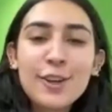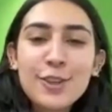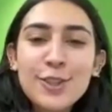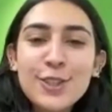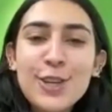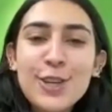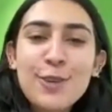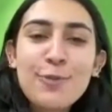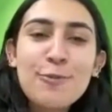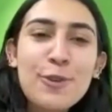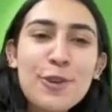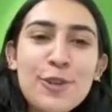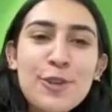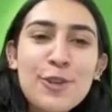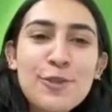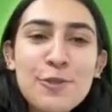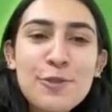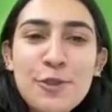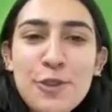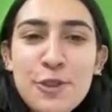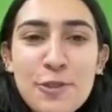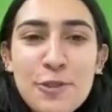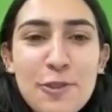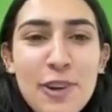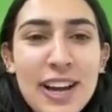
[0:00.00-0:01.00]
Akshay, what do
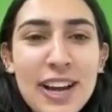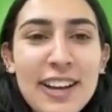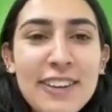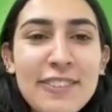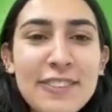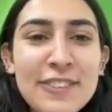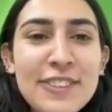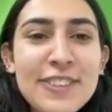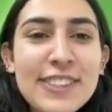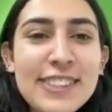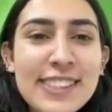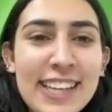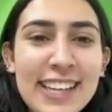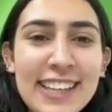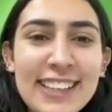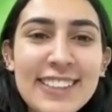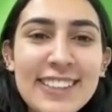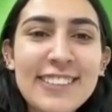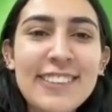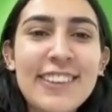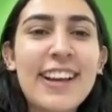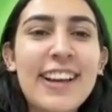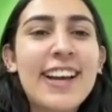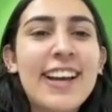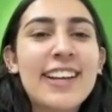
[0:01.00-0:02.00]
you have to say
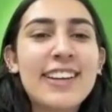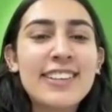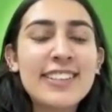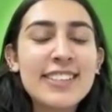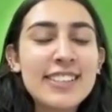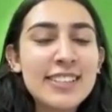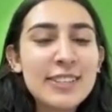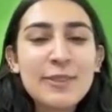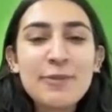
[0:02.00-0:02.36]
to that?